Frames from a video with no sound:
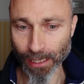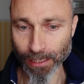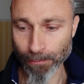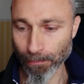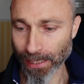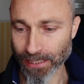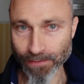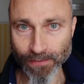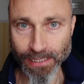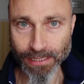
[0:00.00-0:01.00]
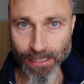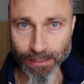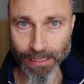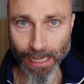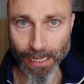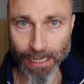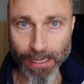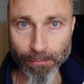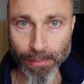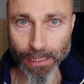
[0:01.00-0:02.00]
I must invest some
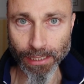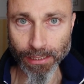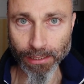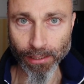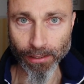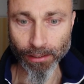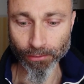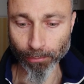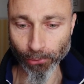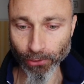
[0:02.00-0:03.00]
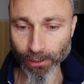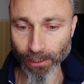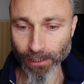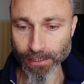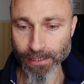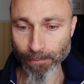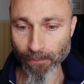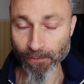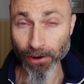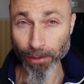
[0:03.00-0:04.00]
time in uh, reporting
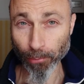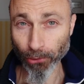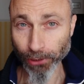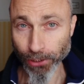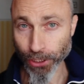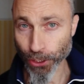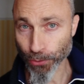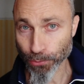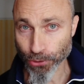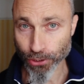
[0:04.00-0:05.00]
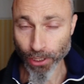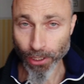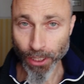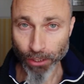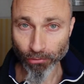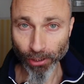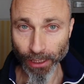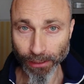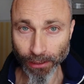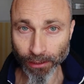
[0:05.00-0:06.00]
some very important news
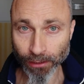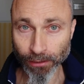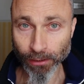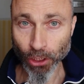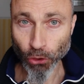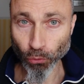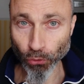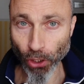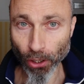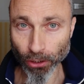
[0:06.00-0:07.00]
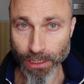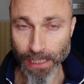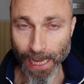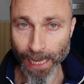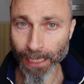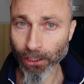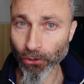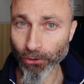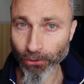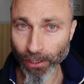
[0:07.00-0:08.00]
relating to dogs and
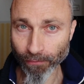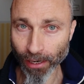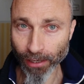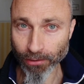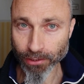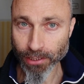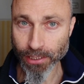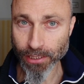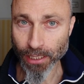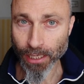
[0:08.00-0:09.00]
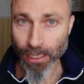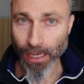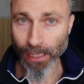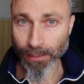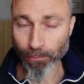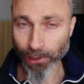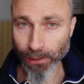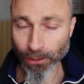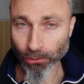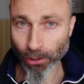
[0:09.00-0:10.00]
coronavirus, and in
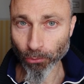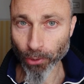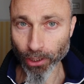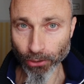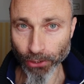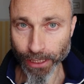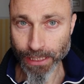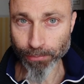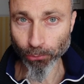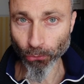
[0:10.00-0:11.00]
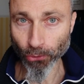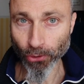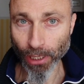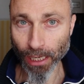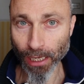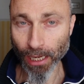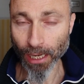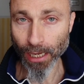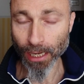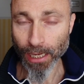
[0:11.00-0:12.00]
particular, we are going to explore
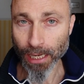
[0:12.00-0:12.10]
uh,